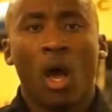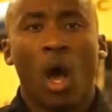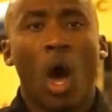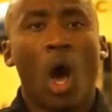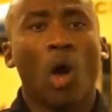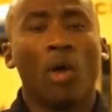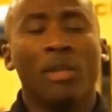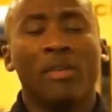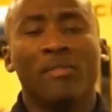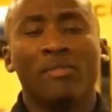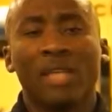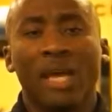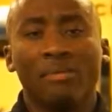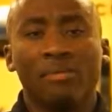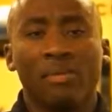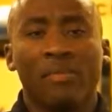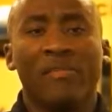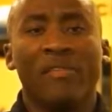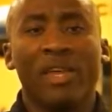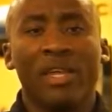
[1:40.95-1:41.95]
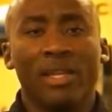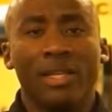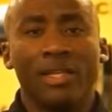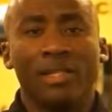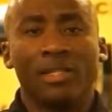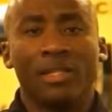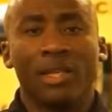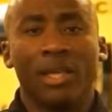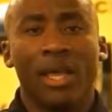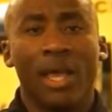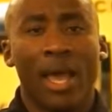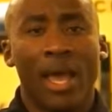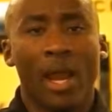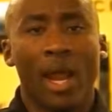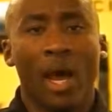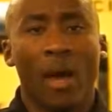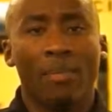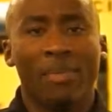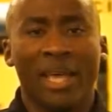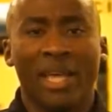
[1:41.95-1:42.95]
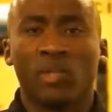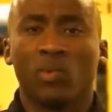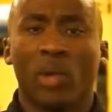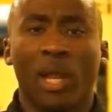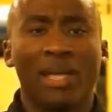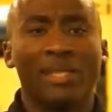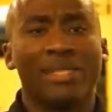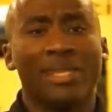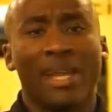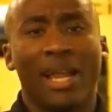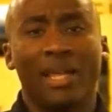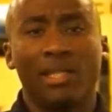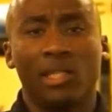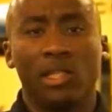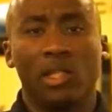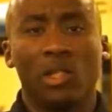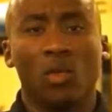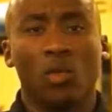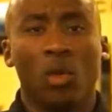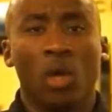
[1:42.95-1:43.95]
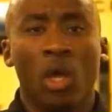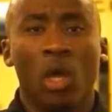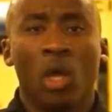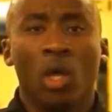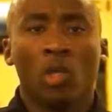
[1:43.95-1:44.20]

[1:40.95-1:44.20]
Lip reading: all different types of fitness. And that's what I set out to do.